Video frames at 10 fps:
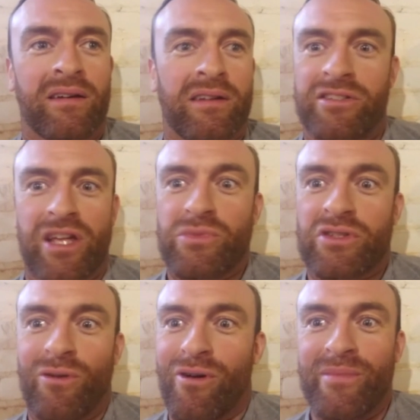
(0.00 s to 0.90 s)
Tim
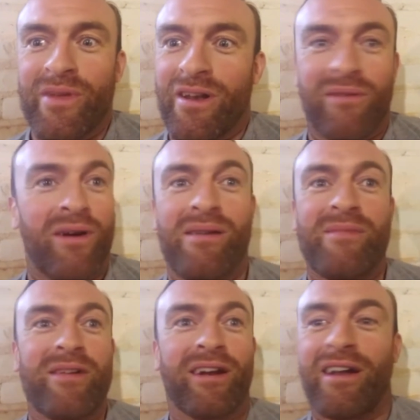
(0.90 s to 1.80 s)
Storm, you know, oh
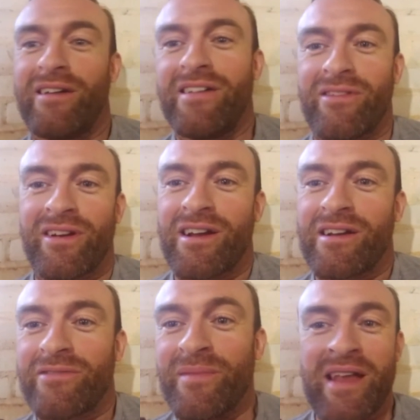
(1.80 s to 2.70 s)
my God, I've never heard
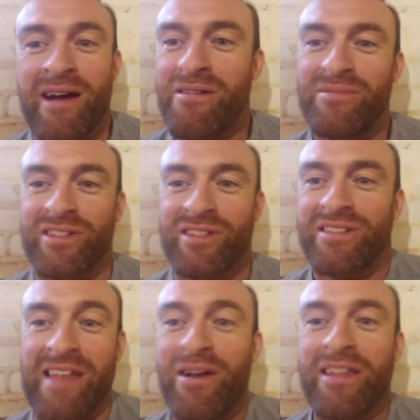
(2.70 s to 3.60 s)
of him, and now
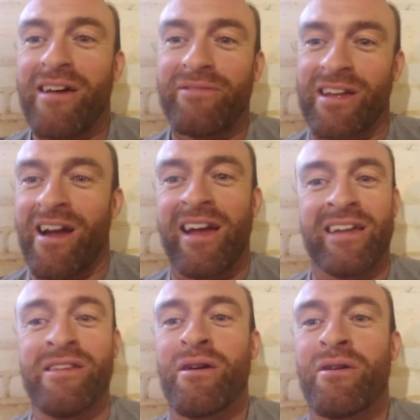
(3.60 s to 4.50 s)
I love the guy,
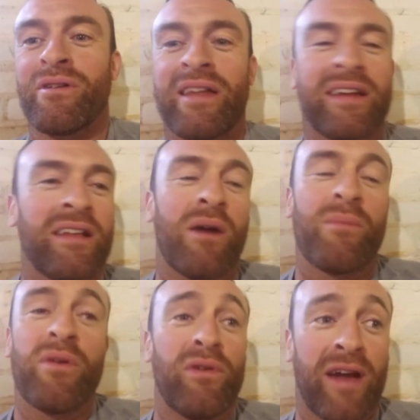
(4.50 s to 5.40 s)
you know, or like, you know, I
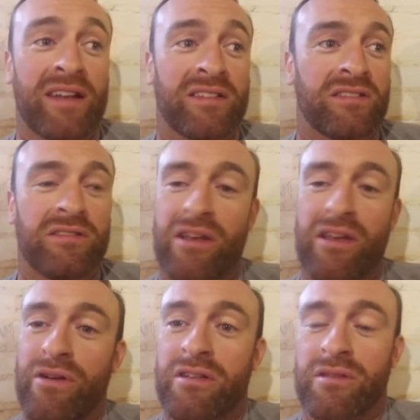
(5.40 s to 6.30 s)
mean, we've had
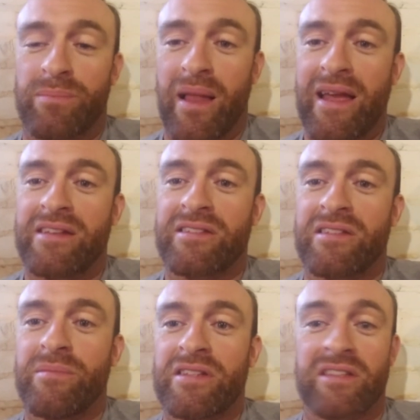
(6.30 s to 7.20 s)
serious players in
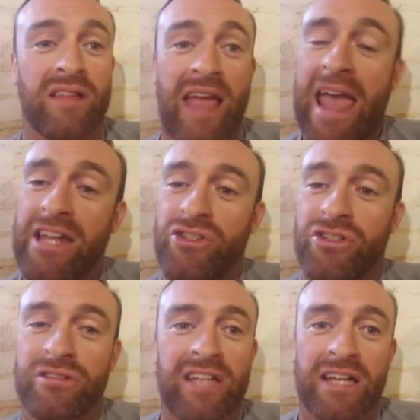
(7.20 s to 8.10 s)
the business, like
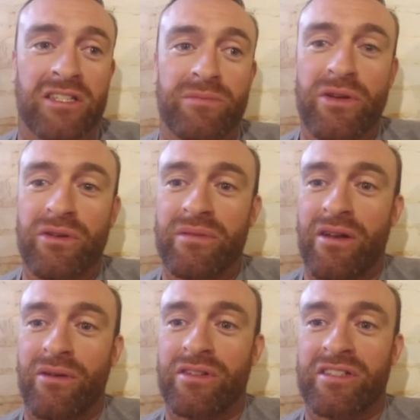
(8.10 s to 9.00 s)
Edge texts me, you
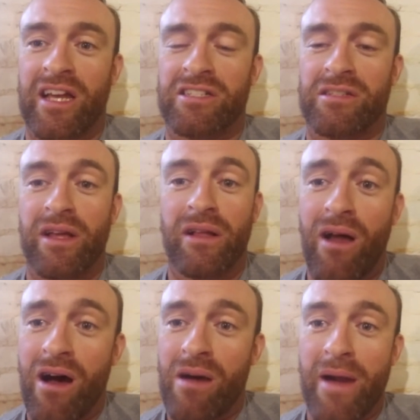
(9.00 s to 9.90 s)
know, has texted me a
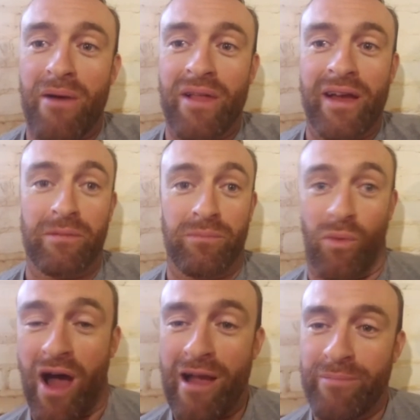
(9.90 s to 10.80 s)
lot about like
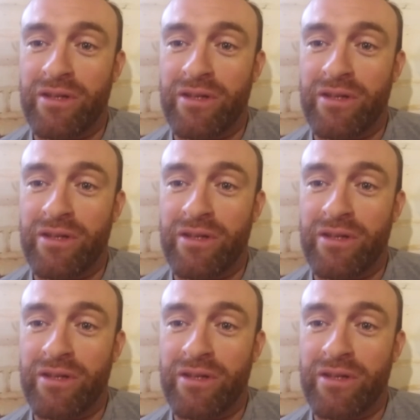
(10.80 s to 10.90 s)
what I've been